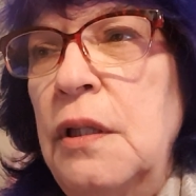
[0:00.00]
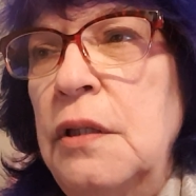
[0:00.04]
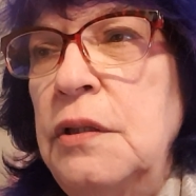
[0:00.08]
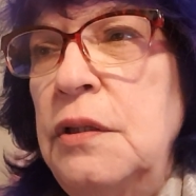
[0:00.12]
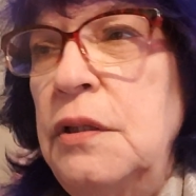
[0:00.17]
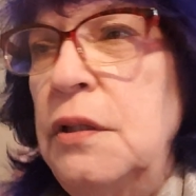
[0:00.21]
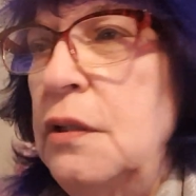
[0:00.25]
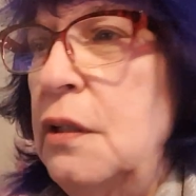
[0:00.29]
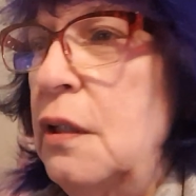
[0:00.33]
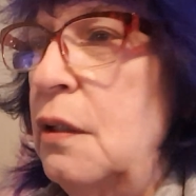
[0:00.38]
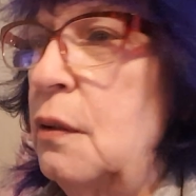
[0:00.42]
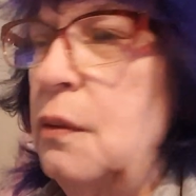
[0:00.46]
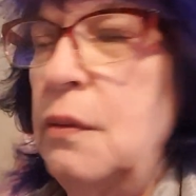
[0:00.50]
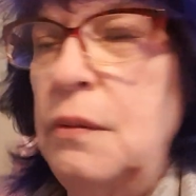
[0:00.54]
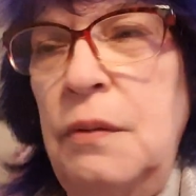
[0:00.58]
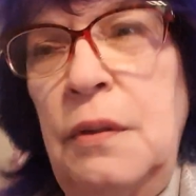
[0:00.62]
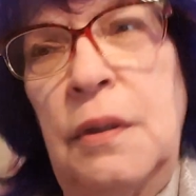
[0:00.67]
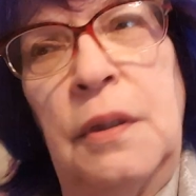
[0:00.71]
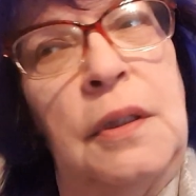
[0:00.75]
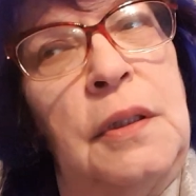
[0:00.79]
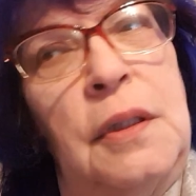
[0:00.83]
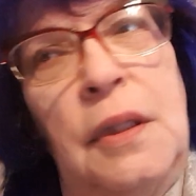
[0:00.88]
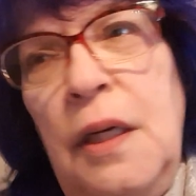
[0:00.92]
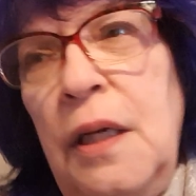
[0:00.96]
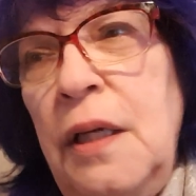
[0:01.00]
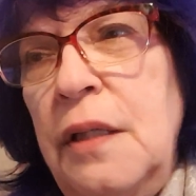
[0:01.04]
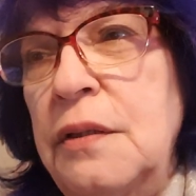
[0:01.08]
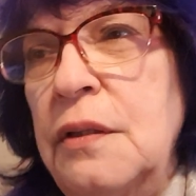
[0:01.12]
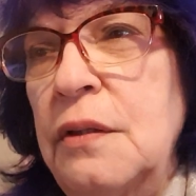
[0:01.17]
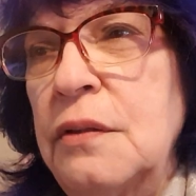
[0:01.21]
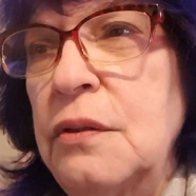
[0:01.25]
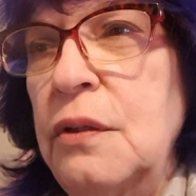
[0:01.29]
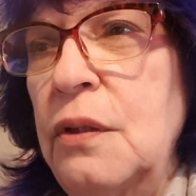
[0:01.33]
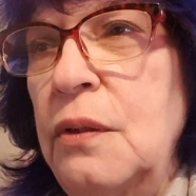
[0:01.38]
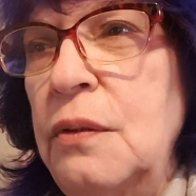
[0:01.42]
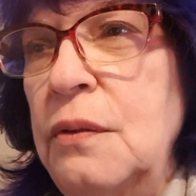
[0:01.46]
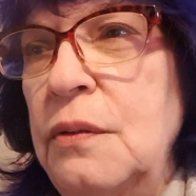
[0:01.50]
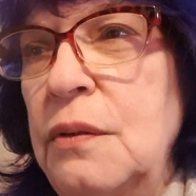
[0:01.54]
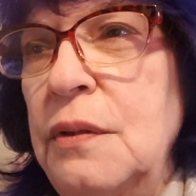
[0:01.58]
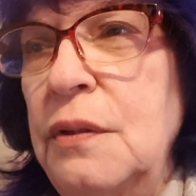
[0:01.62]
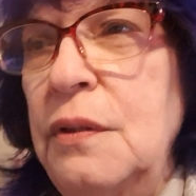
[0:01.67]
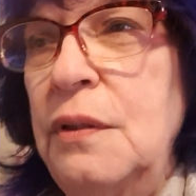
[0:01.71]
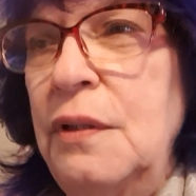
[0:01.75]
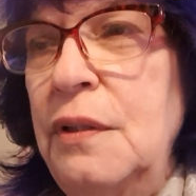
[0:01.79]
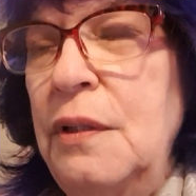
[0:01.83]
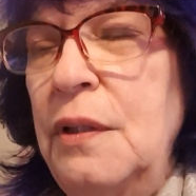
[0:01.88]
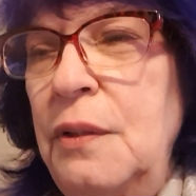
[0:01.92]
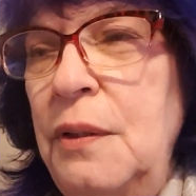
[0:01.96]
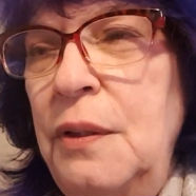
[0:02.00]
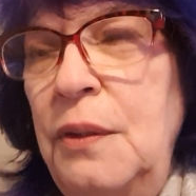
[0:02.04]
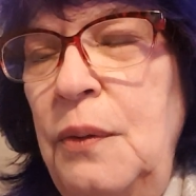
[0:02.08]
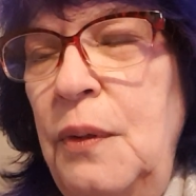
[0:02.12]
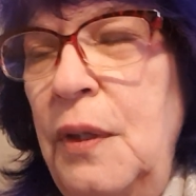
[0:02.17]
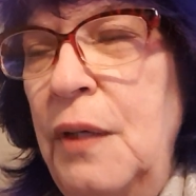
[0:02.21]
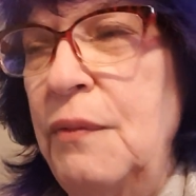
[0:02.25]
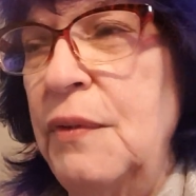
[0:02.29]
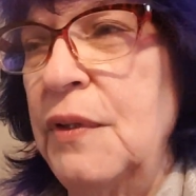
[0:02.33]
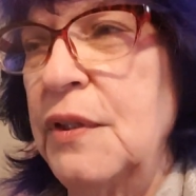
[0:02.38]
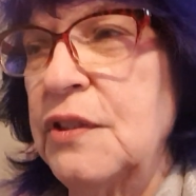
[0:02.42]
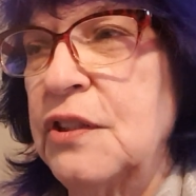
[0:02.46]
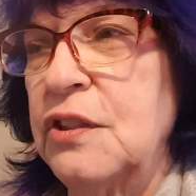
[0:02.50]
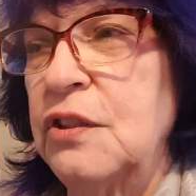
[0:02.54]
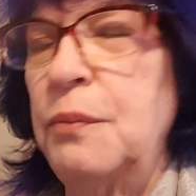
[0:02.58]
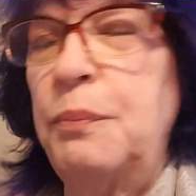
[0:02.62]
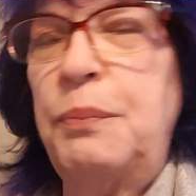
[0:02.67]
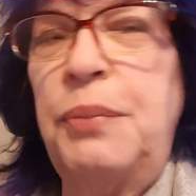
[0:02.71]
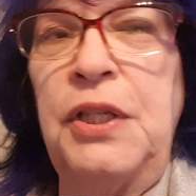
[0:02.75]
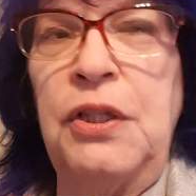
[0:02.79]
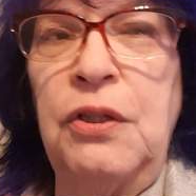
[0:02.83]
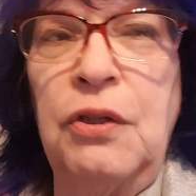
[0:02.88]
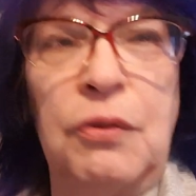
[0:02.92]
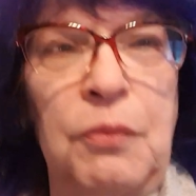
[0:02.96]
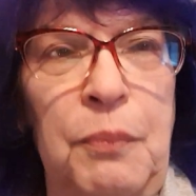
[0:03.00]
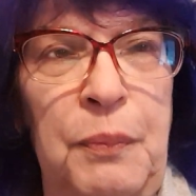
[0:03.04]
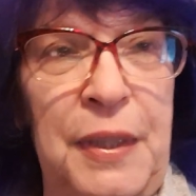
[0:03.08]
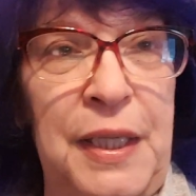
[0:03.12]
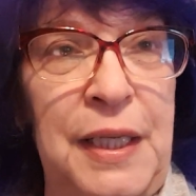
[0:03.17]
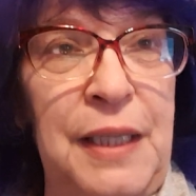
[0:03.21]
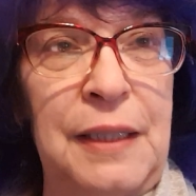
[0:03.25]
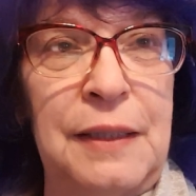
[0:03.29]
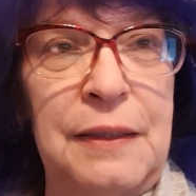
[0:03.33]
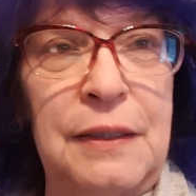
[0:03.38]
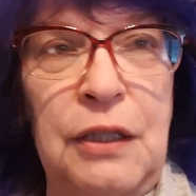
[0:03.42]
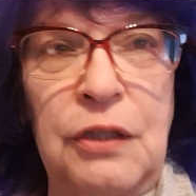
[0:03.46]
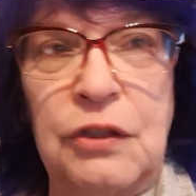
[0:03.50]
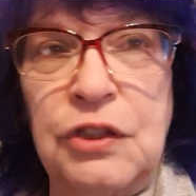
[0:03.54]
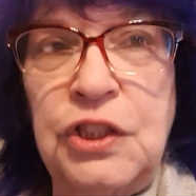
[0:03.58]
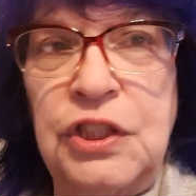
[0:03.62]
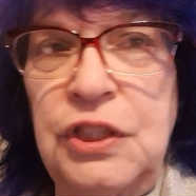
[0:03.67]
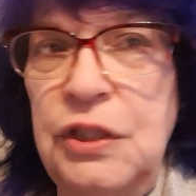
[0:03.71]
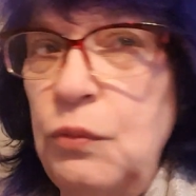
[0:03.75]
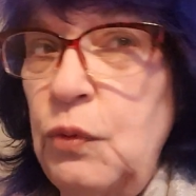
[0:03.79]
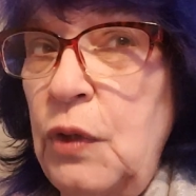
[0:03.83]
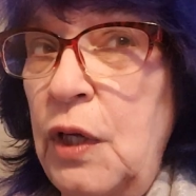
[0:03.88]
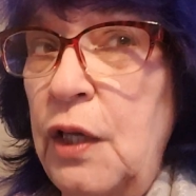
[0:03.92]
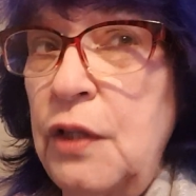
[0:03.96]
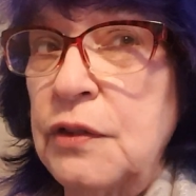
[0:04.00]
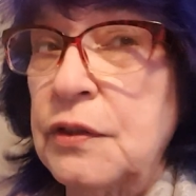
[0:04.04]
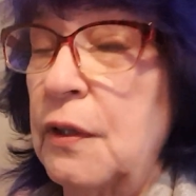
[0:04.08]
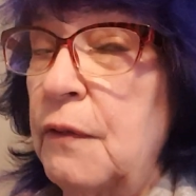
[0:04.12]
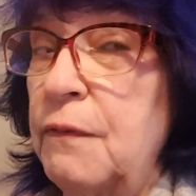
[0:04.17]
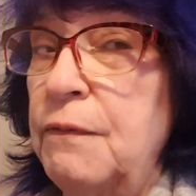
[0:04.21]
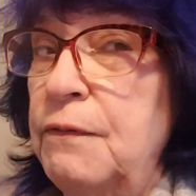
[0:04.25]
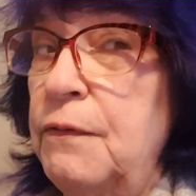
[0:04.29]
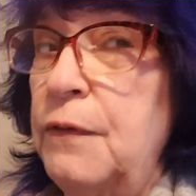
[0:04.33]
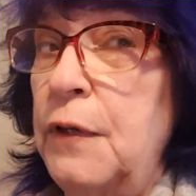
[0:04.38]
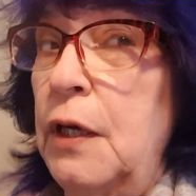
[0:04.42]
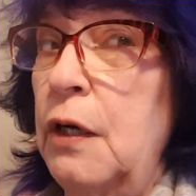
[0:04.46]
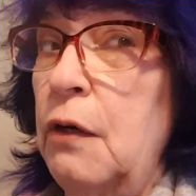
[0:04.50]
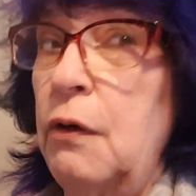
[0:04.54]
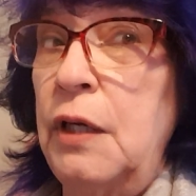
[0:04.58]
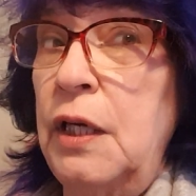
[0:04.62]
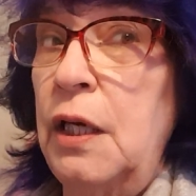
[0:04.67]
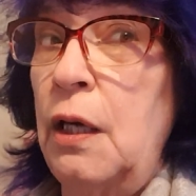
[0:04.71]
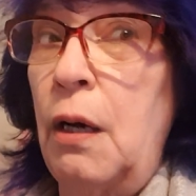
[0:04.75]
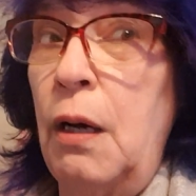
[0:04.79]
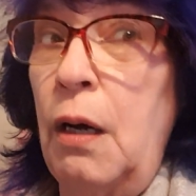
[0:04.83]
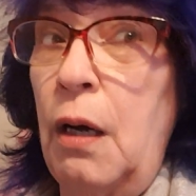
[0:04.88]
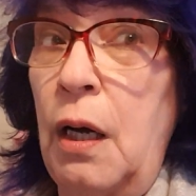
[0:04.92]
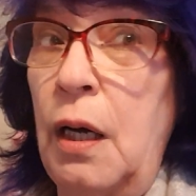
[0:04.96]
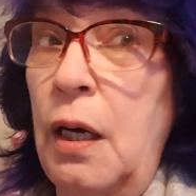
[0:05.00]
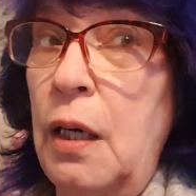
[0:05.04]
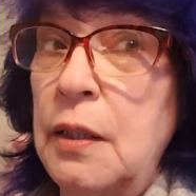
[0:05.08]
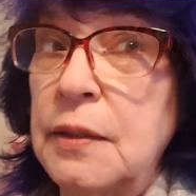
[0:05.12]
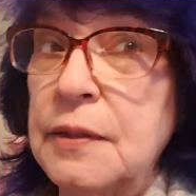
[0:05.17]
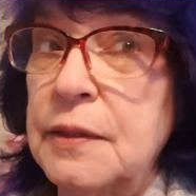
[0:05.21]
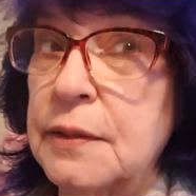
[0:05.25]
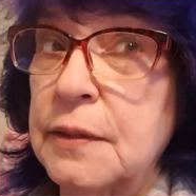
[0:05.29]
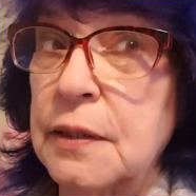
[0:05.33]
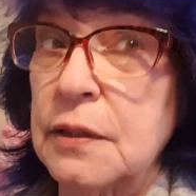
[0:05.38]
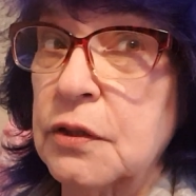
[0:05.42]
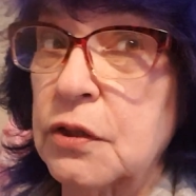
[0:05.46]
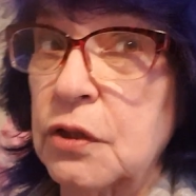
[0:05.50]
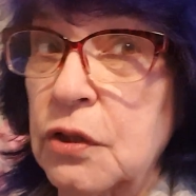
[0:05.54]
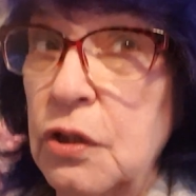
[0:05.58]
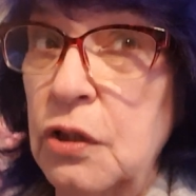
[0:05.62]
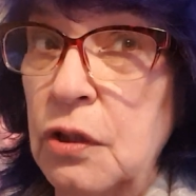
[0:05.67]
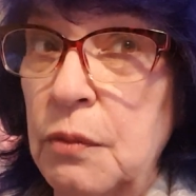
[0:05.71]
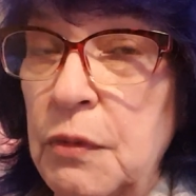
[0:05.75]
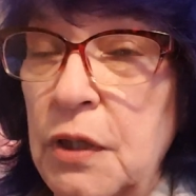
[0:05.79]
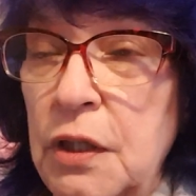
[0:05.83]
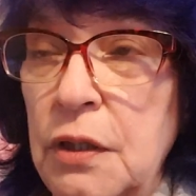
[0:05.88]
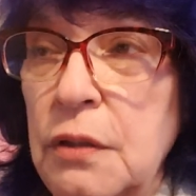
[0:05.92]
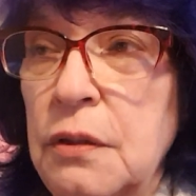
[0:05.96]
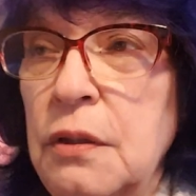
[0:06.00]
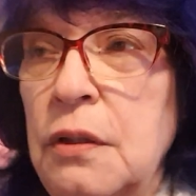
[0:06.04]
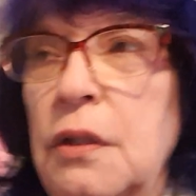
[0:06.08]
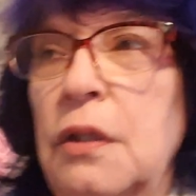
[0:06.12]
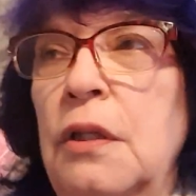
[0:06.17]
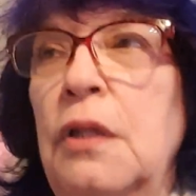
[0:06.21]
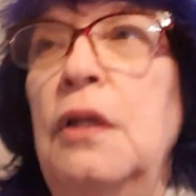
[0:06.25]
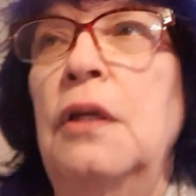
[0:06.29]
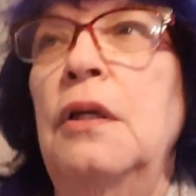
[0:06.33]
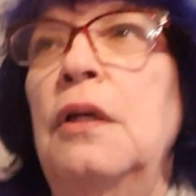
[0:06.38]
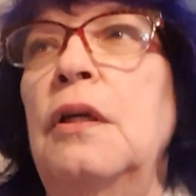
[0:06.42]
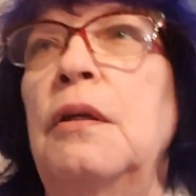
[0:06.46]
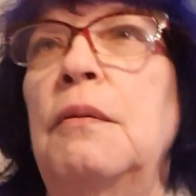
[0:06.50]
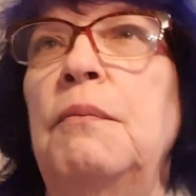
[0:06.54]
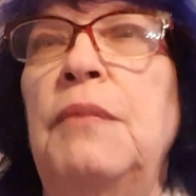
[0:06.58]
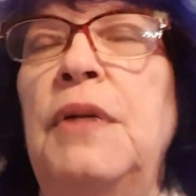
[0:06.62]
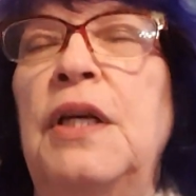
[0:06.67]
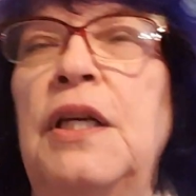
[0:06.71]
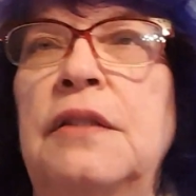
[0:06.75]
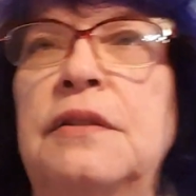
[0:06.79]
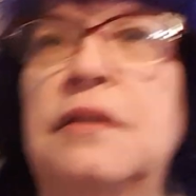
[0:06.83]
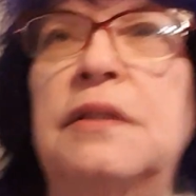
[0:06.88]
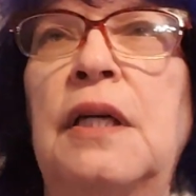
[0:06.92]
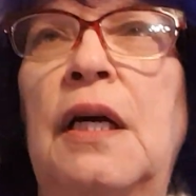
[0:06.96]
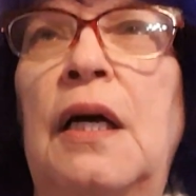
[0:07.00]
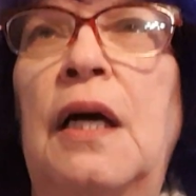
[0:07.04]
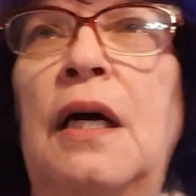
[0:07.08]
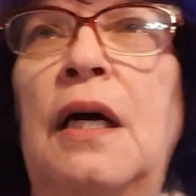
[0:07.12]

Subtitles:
I don't know whoever the superior being there. She has a very odd sense of humor. But